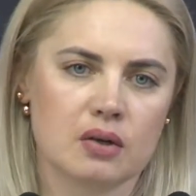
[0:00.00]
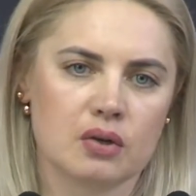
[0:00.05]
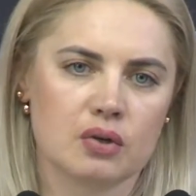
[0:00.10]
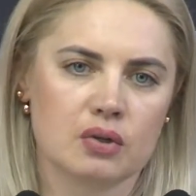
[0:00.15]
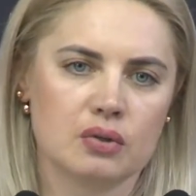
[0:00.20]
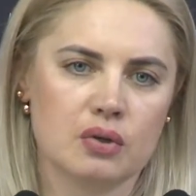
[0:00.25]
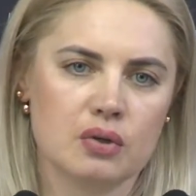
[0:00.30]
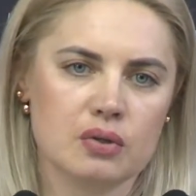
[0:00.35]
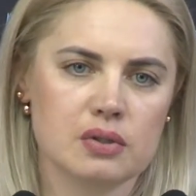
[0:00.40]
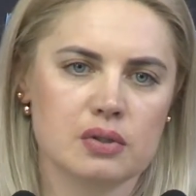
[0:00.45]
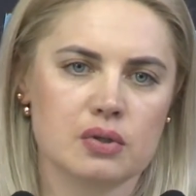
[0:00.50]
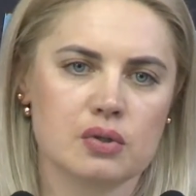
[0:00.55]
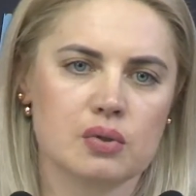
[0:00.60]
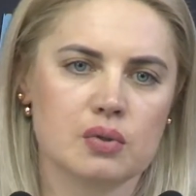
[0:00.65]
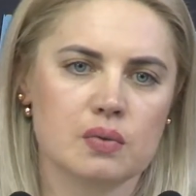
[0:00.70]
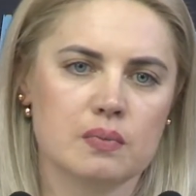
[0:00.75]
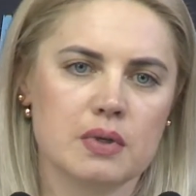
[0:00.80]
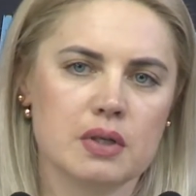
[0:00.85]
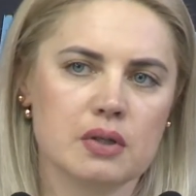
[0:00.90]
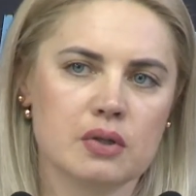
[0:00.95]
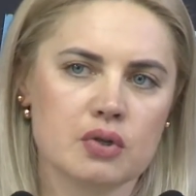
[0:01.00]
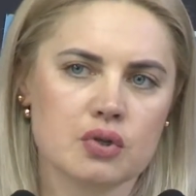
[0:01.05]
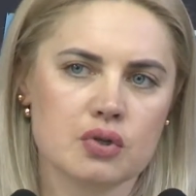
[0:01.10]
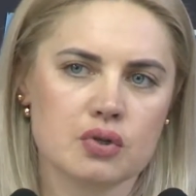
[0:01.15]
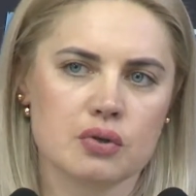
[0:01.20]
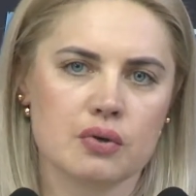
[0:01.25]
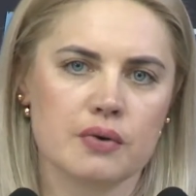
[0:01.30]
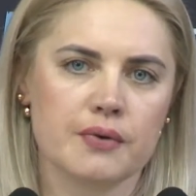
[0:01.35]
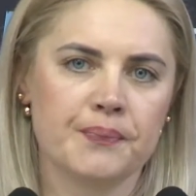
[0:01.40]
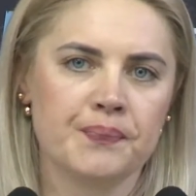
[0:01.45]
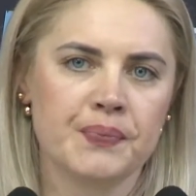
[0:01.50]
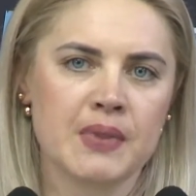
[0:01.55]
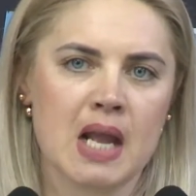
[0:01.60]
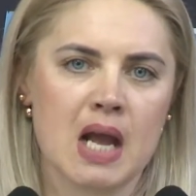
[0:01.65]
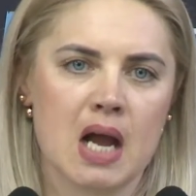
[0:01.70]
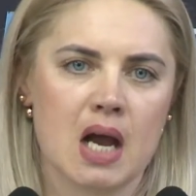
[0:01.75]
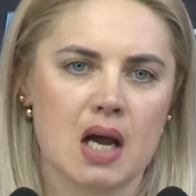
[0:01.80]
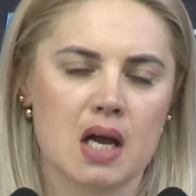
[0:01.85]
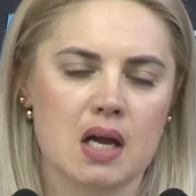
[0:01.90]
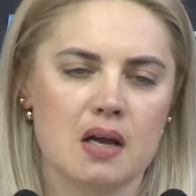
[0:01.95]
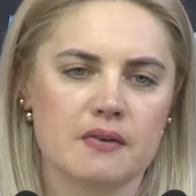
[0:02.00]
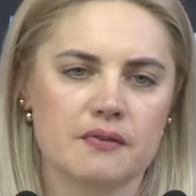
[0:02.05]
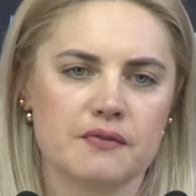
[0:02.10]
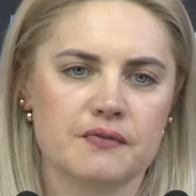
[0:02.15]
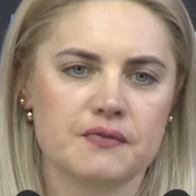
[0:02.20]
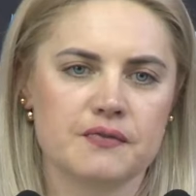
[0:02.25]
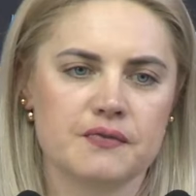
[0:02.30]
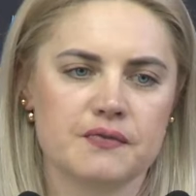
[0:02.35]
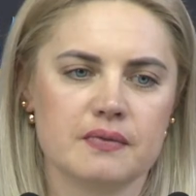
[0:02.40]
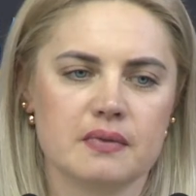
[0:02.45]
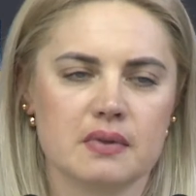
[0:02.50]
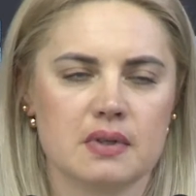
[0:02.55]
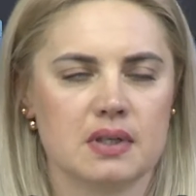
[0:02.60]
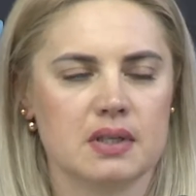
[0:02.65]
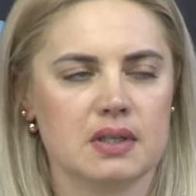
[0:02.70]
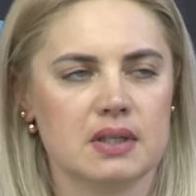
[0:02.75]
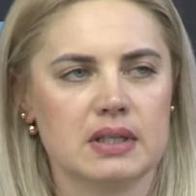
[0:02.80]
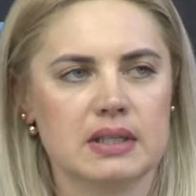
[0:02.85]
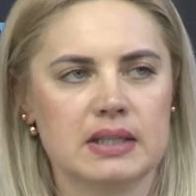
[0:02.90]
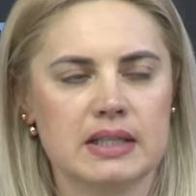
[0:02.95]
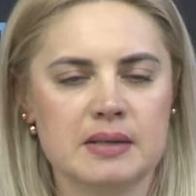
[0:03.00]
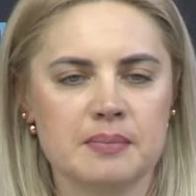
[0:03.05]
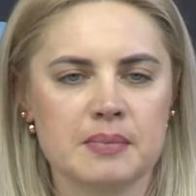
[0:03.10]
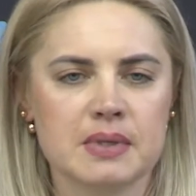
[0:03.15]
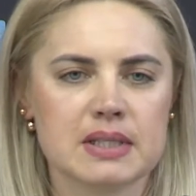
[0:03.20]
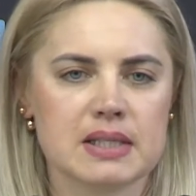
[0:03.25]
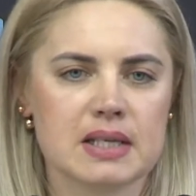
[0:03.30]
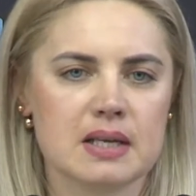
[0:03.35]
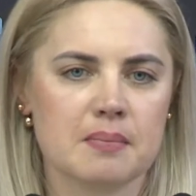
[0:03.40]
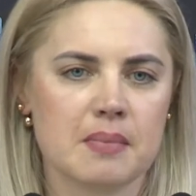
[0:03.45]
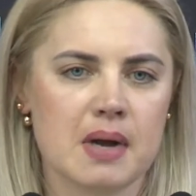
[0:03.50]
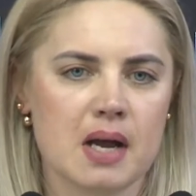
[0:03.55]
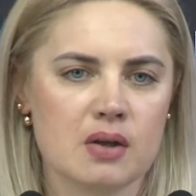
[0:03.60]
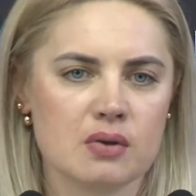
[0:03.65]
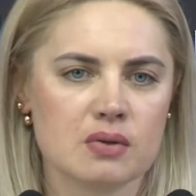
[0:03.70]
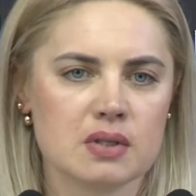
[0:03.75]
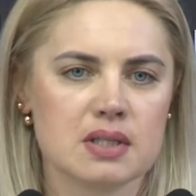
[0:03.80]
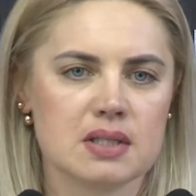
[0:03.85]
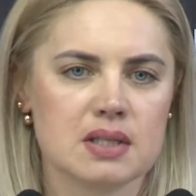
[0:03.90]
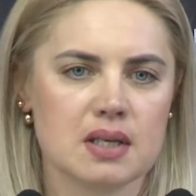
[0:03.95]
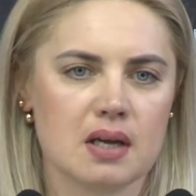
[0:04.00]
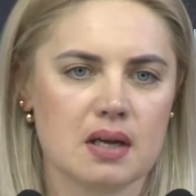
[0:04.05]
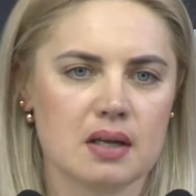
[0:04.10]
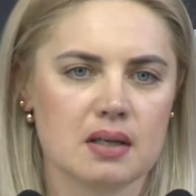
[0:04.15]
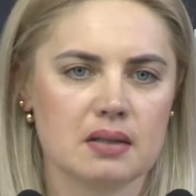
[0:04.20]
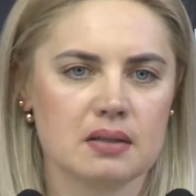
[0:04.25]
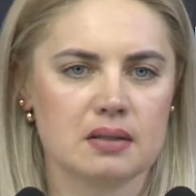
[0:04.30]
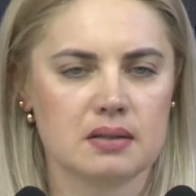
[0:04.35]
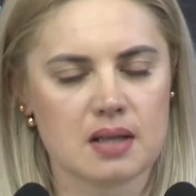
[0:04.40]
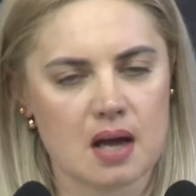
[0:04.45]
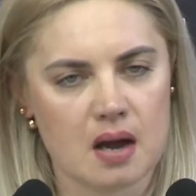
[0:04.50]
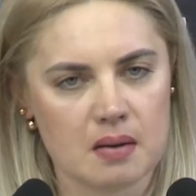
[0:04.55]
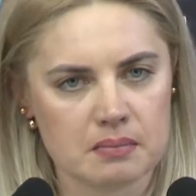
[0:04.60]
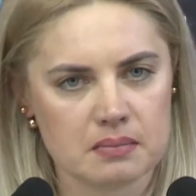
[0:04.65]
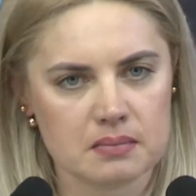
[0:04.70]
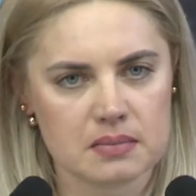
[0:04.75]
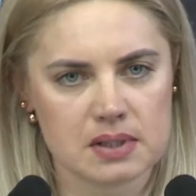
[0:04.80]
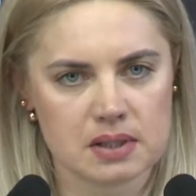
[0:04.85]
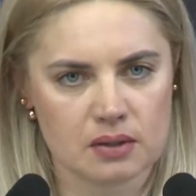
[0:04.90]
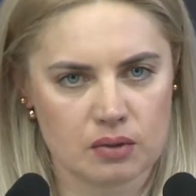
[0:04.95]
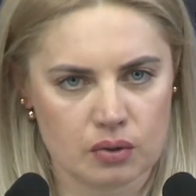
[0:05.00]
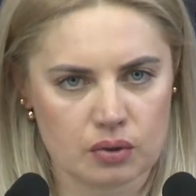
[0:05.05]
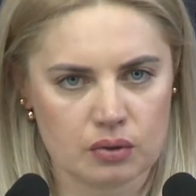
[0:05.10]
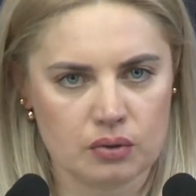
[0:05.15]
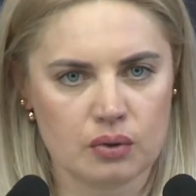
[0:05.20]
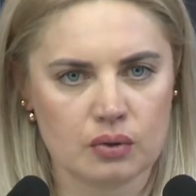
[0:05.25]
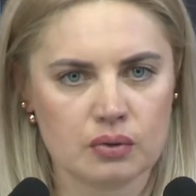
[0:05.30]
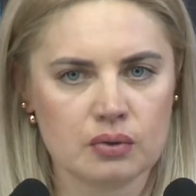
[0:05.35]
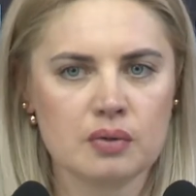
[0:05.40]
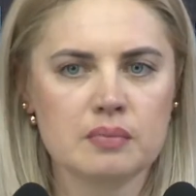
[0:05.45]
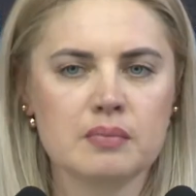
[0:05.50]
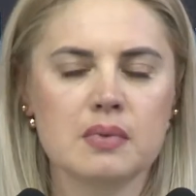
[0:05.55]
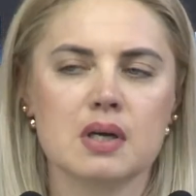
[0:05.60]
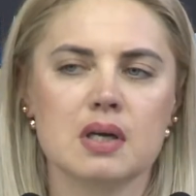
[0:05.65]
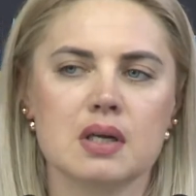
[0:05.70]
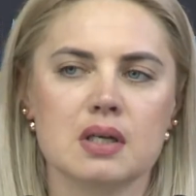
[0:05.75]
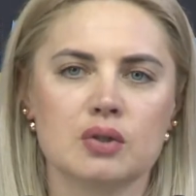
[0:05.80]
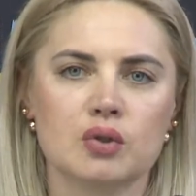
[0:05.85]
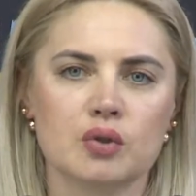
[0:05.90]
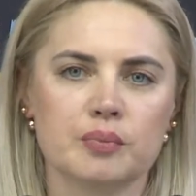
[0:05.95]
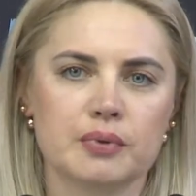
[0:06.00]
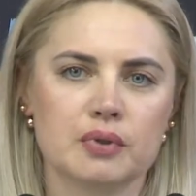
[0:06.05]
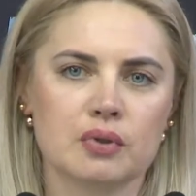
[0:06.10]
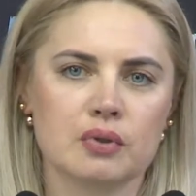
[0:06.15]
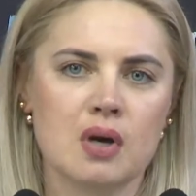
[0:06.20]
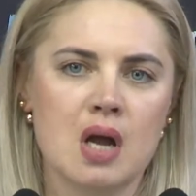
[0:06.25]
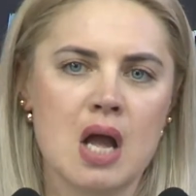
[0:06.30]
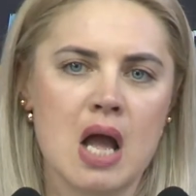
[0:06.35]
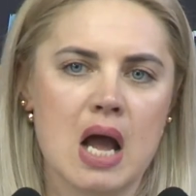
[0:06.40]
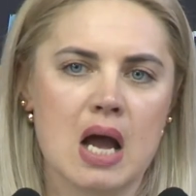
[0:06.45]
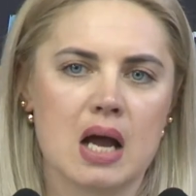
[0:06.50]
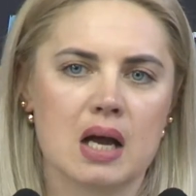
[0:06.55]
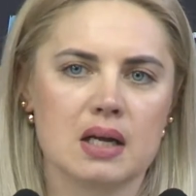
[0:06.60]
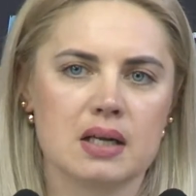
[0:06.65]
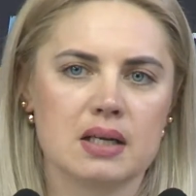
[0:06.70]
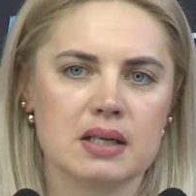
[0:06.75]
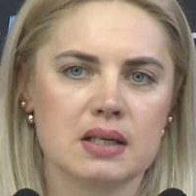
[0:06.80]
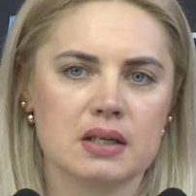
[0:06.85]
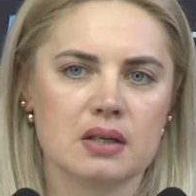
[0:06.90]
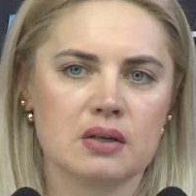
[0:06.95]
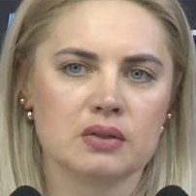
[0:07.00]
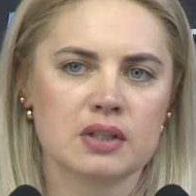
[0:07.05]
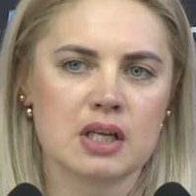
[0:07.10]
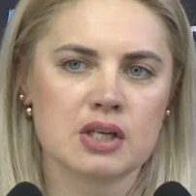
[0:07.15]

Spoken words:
As for internally displaced children who moved abroad, this is clear that the